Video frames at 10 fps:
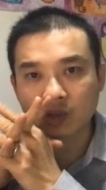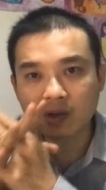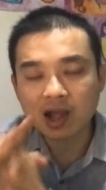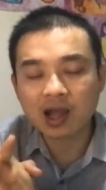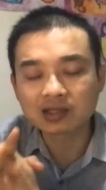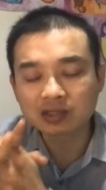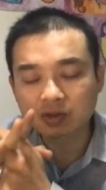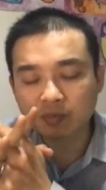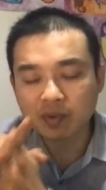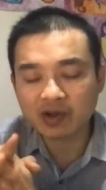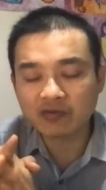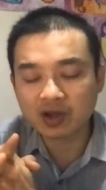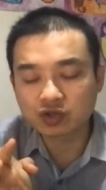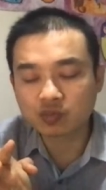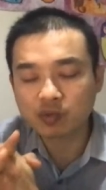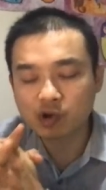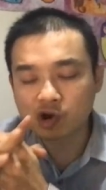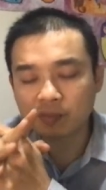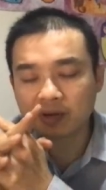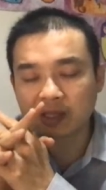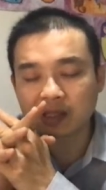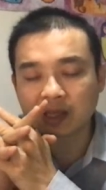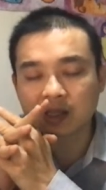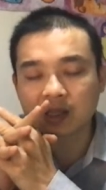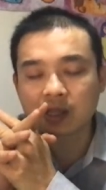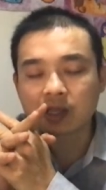your heart does not function properly, then